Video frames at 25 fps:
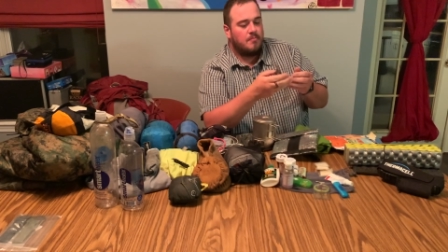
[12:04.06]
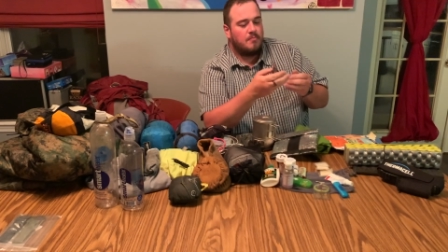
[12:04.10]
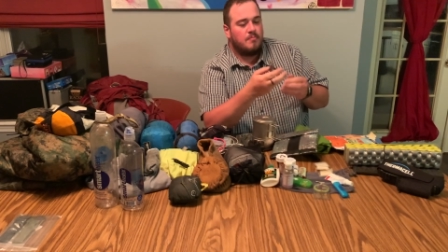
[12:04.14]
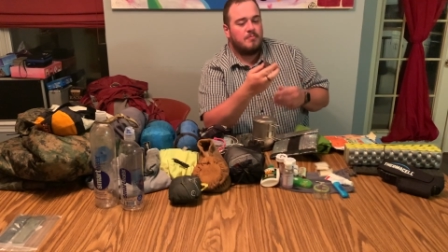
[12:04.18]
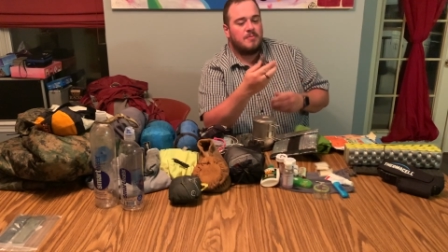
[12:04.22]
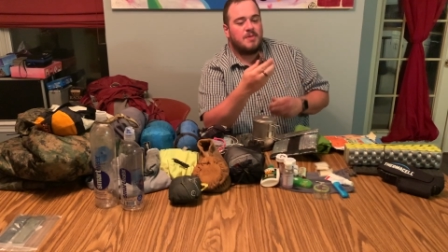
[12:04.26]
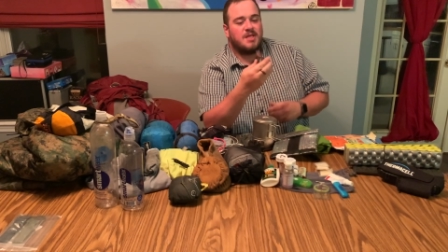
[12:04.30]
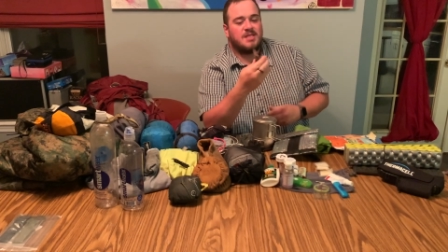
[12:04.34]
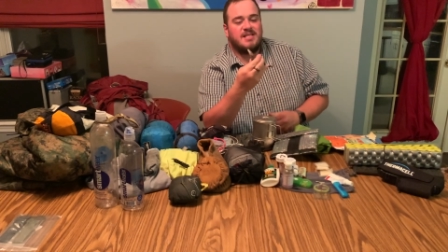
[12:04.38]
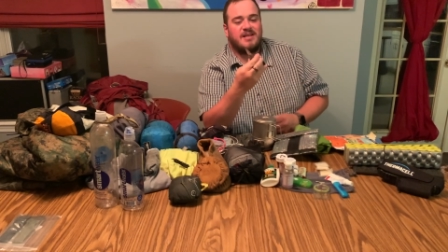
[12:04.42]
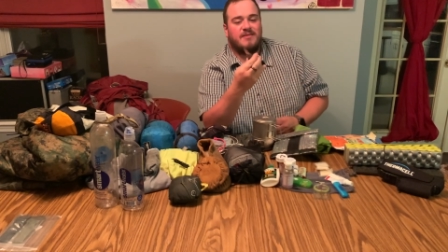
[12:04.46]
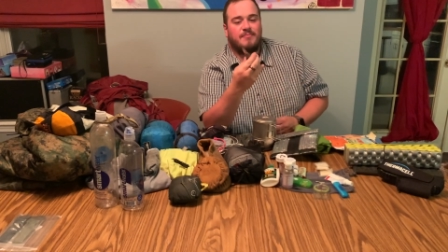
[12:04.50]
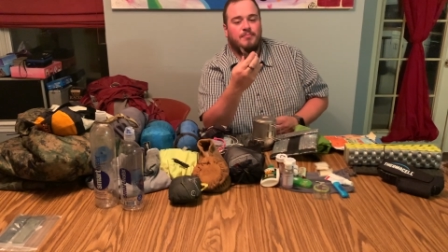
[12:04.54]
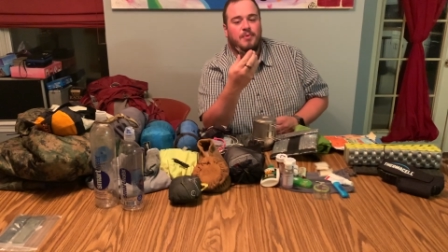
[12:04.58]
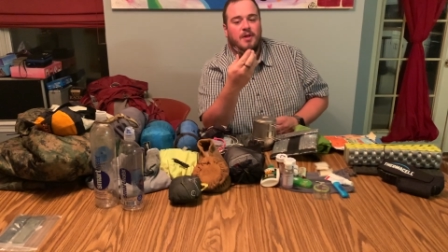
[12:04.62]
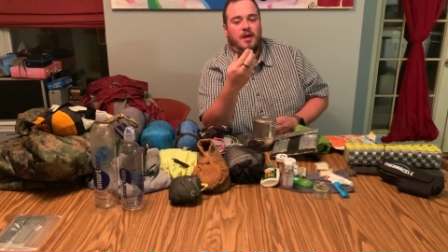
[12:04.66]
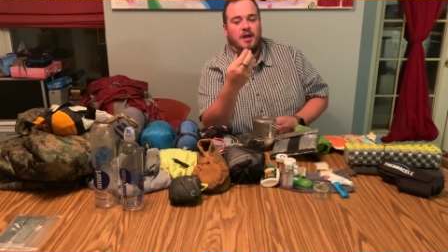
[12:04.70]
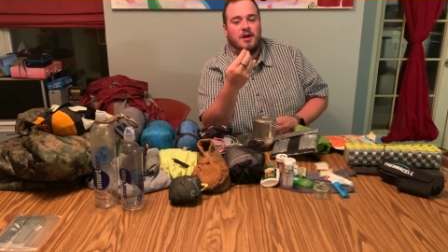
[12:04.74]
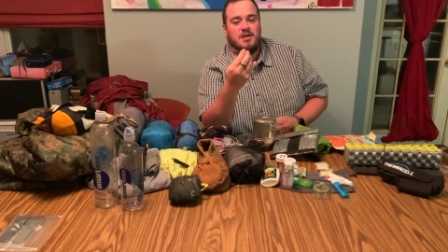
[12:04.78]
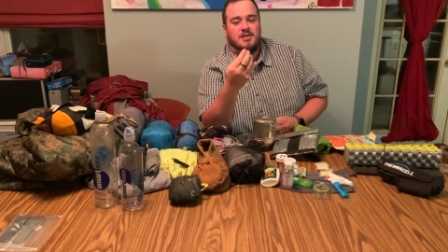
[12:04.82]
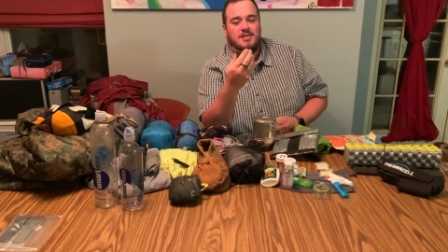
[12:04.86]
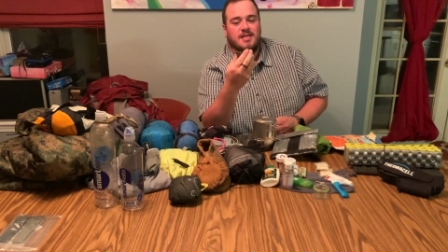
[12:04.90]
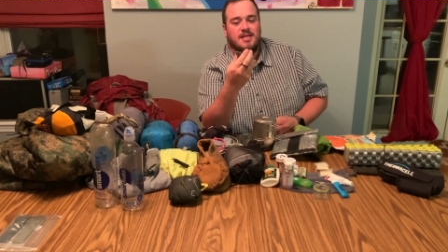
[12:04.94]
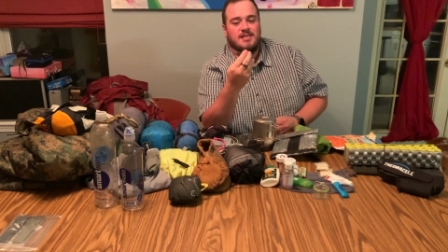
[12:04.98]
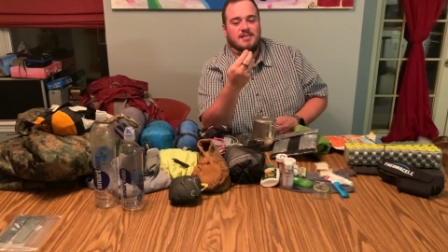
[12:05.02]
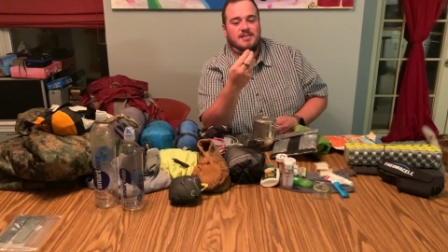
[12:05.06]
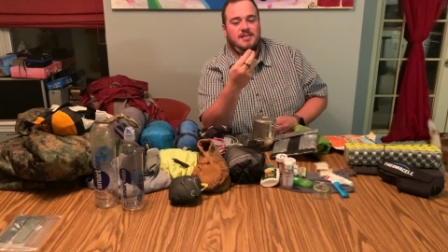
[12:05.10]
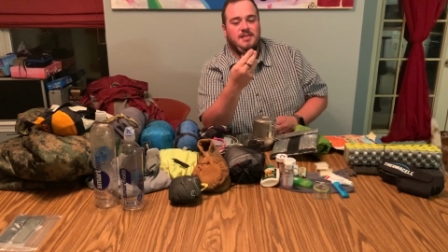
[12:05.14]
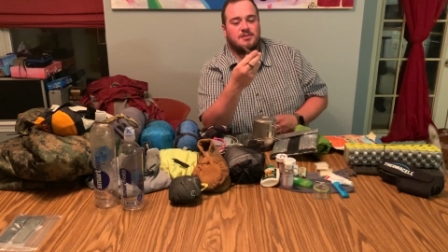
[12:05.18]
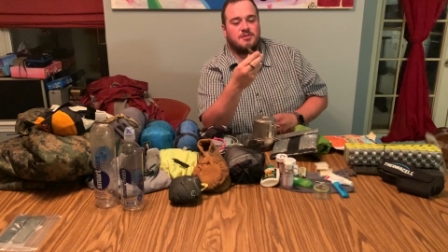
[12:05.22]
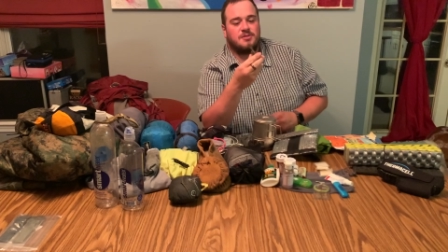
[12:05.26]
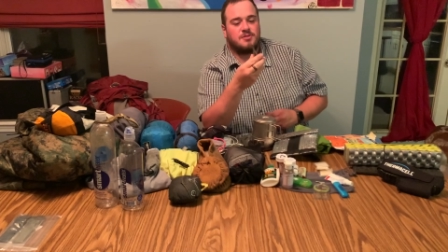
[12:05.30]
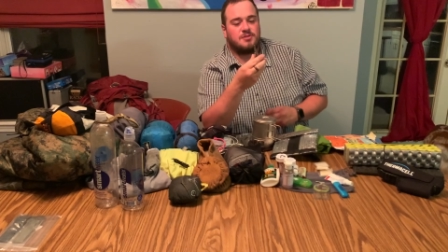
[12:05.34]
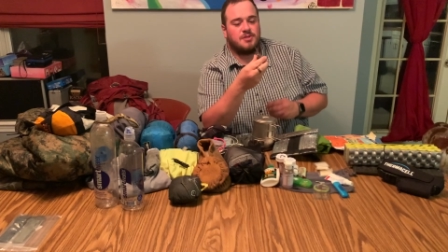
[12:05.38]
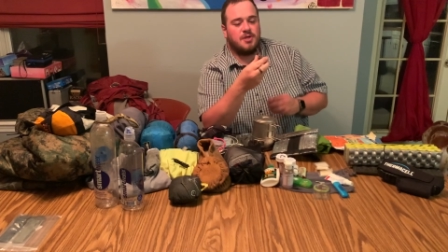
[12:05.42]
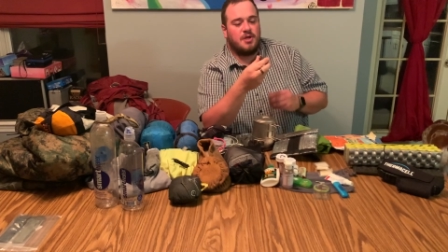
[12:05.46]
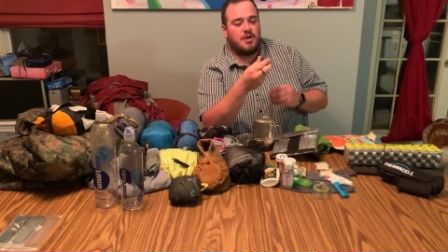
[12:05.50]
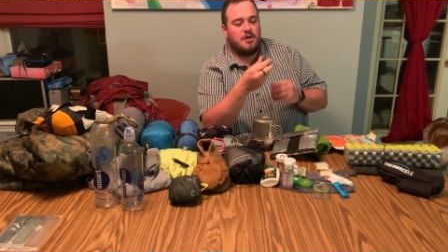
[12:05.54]
Doesn't have pliers, has
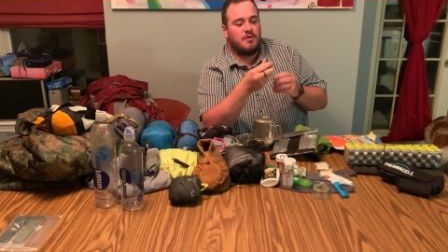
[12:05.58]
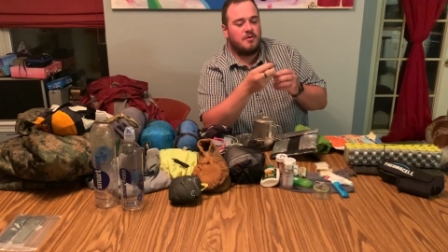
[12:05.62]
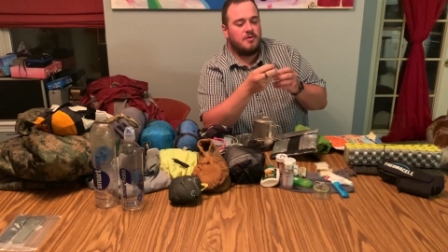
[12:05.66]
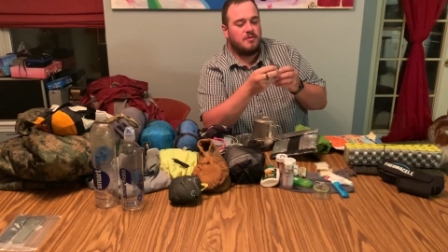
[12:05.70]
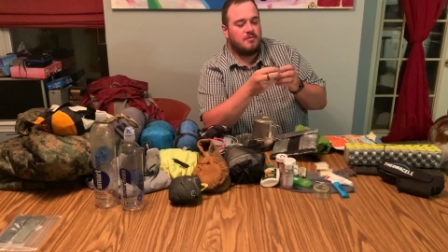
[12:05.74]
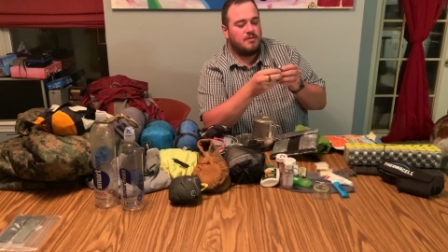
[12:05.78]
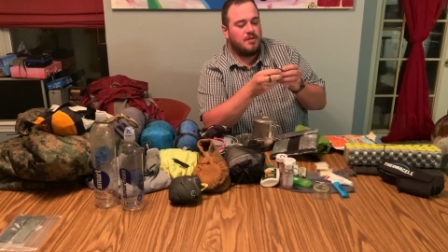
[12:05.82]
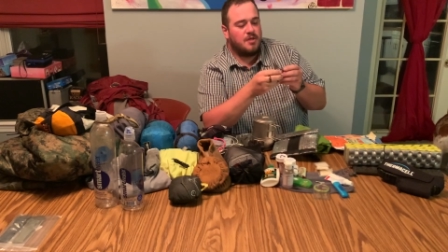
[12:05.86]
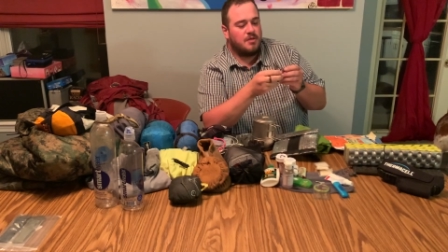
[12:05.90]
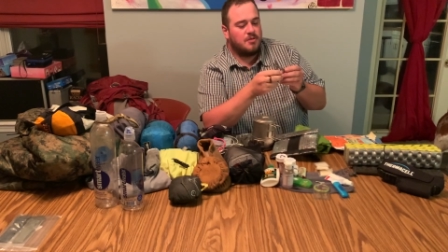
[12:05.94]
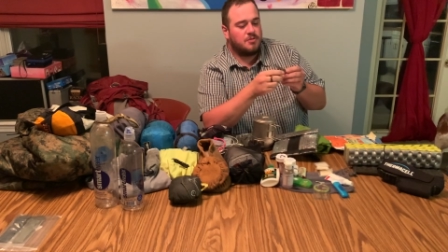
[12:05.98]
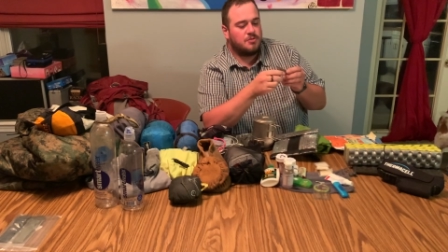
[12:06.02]
scissors though, and